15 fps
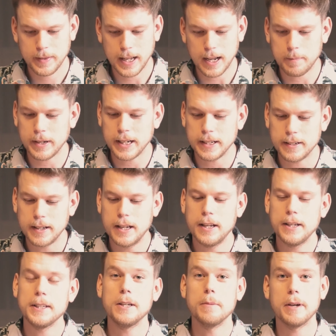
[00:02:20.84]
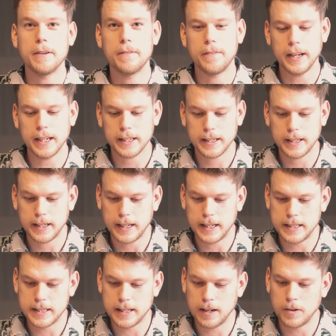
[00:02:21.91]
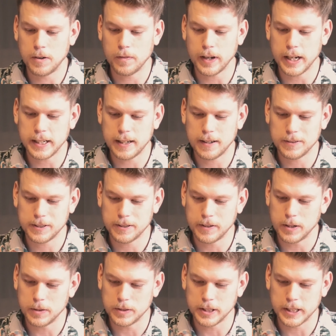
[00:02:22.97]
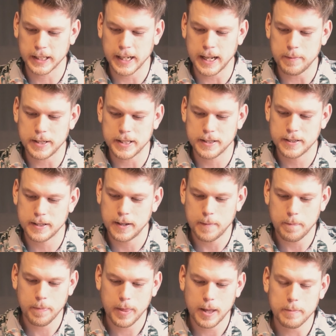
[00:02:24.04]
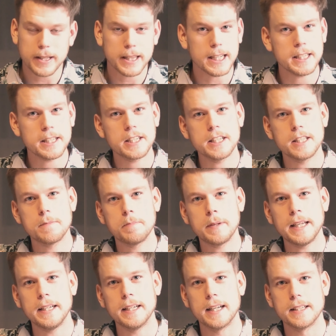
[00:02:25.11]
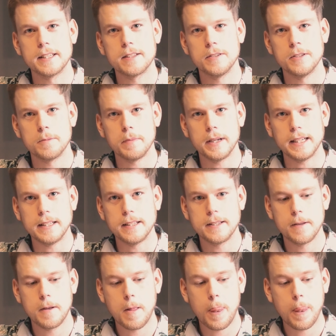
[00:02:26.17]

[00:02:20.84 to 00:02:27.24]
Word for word: I mean, you may think it's a long way down the road to the chemists, but that's just peanuts to space.